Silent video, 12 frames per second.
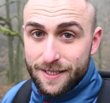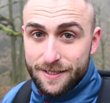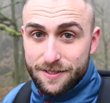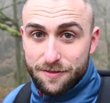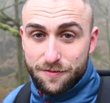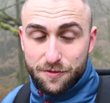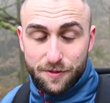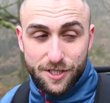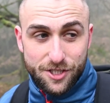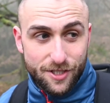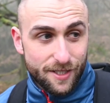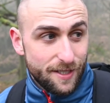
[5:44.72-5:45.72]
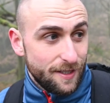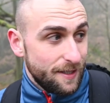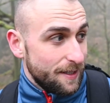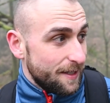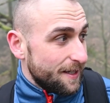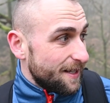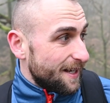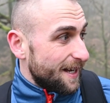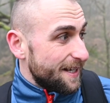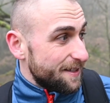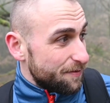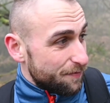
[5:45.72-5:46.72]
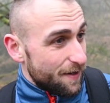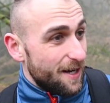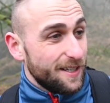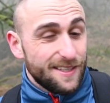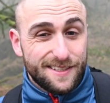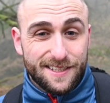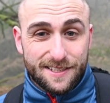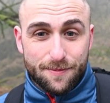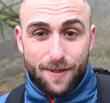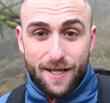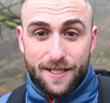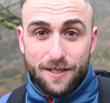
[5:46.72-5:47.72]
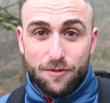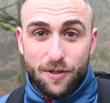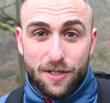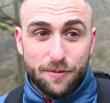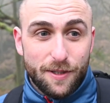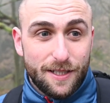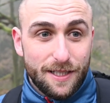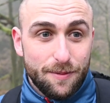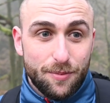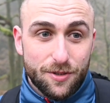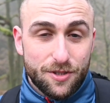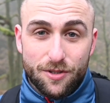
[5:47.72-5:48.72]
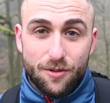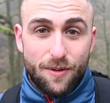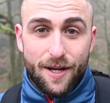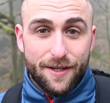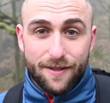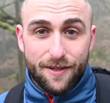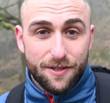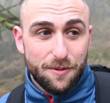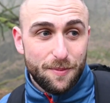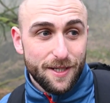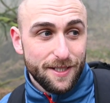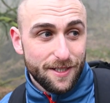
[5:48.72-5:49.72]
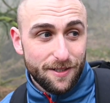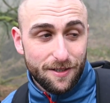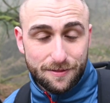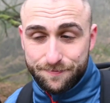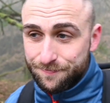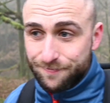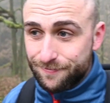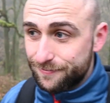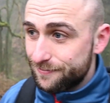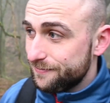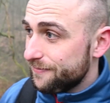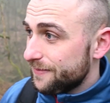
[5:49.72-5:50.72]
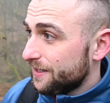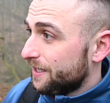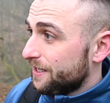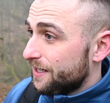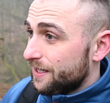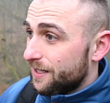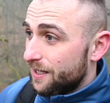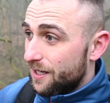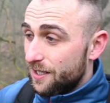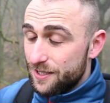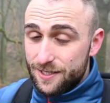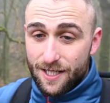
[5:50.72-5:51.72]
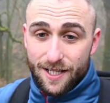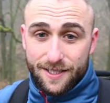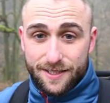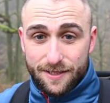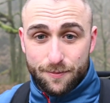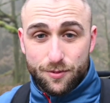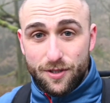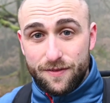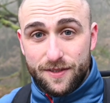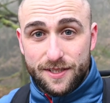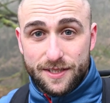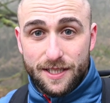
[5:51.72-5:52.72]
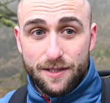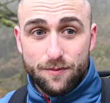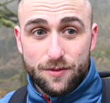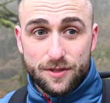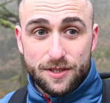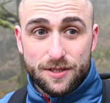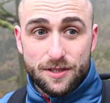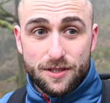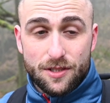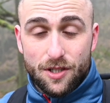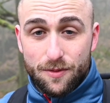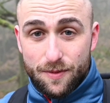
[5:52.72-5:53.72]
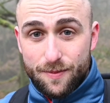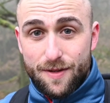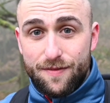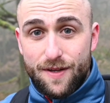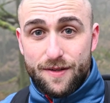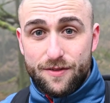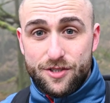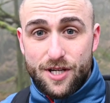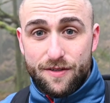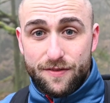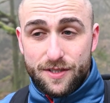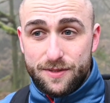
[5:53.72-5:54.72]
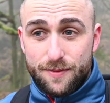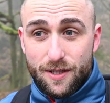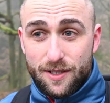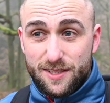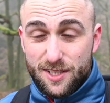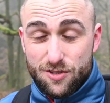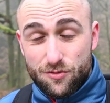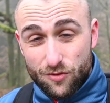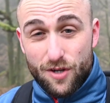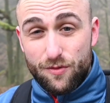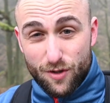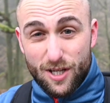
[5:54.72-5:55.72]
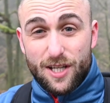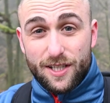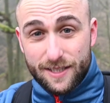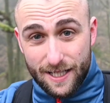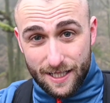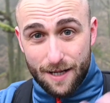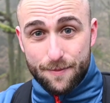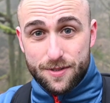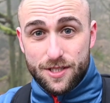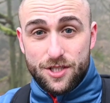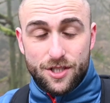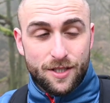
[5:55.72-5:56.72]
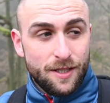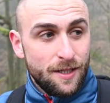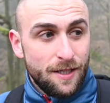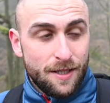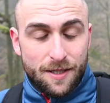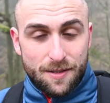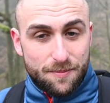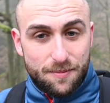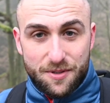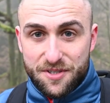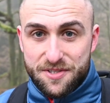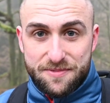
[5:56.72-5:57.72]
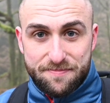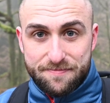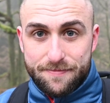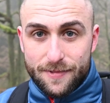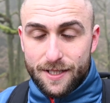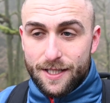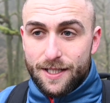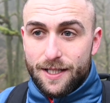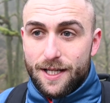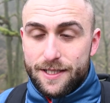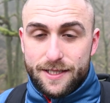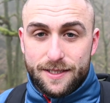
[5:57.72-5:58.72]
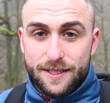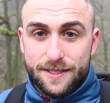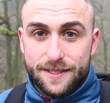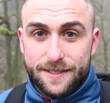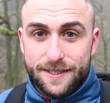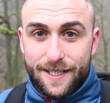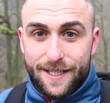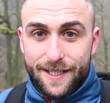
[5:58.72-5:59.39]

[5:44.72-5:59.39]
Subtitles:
fruition. And the fog is dissipating quite quickly, but you know what, I don't mind at all. I thought that the previous scene was going to be my favourite shot from this morning, so I really like that composition, but I think this is